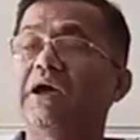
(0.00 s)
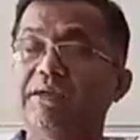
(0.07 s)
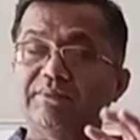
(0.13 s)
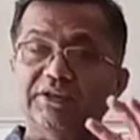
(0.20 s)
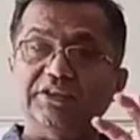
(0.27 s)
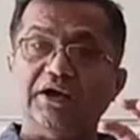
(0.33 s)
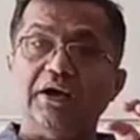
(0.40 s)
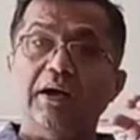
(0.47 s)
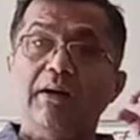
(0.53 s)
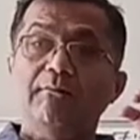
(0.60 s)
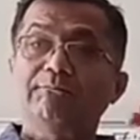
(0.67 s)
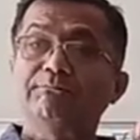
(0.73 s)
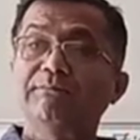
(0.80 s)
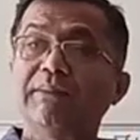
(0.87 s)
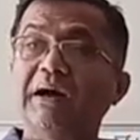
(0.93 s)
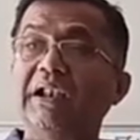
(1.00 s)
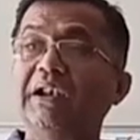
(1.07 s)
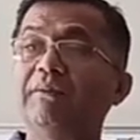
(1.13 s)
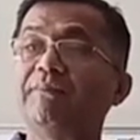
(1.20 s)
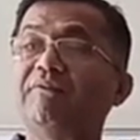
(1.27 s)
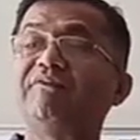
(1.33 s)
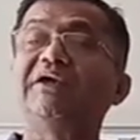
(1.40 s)
the
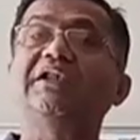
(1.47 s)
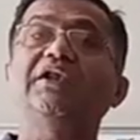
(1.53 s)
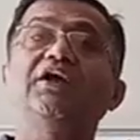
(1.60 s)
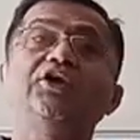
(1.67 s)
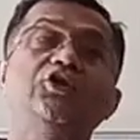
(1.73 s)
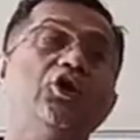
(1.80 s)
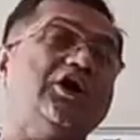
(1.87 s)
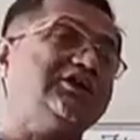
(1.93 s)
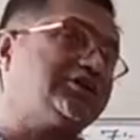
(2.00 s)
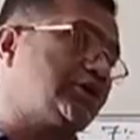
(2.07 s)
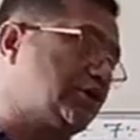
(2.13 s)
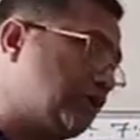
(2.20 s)
bulb will not